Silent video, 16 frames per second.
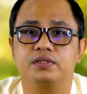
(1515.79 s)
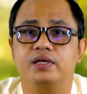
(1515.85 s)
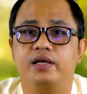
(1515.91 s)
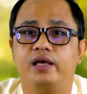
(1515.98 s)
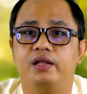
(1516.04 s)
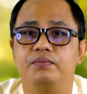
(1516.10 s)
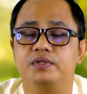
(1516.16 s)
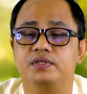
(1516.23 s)

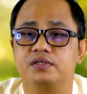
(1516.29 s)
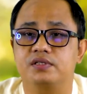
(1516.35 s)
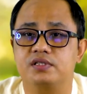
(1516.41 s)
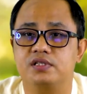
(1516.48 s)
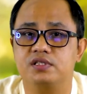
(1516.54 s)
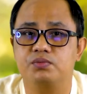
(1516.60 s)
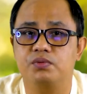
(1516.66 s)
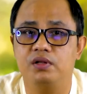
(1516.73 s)
can be
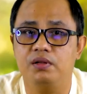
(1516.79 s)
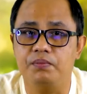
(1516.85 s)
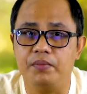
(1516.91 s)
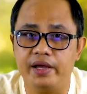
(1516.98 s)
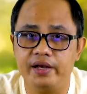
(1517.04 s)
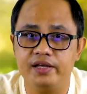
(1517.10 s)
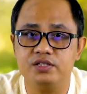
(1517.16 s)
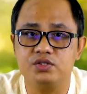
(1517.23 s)
successfully
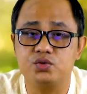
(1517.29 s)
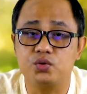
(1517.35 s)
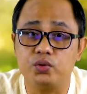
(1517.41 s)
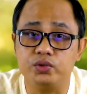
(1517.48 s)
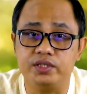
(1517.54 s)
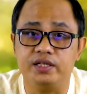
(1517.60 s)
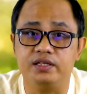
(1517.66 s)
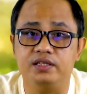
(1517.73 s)
managed so
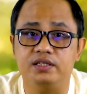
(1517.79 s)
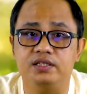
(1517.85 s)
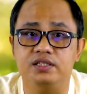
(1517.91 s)
that